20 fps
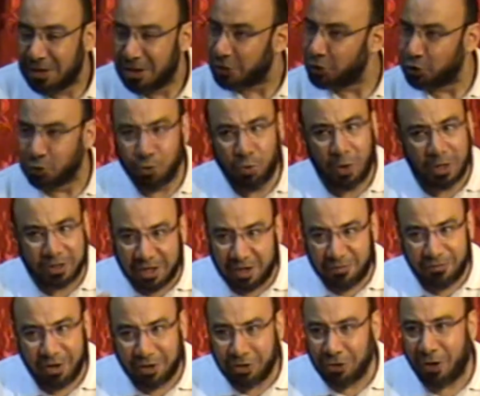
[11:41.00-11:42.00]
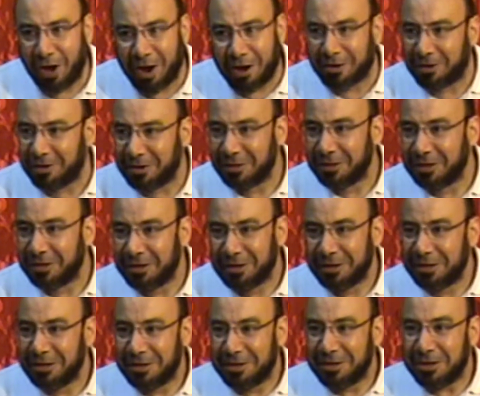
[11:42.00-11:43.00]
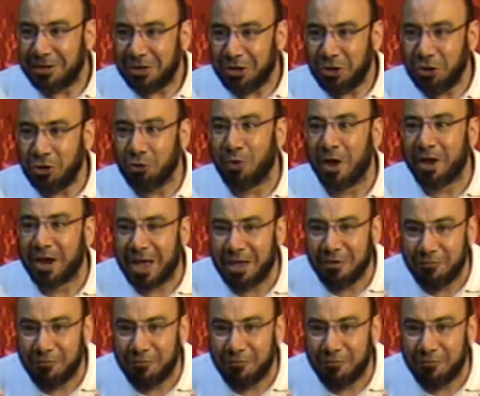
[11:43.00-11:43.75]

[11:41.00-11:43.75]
So whatever you wanna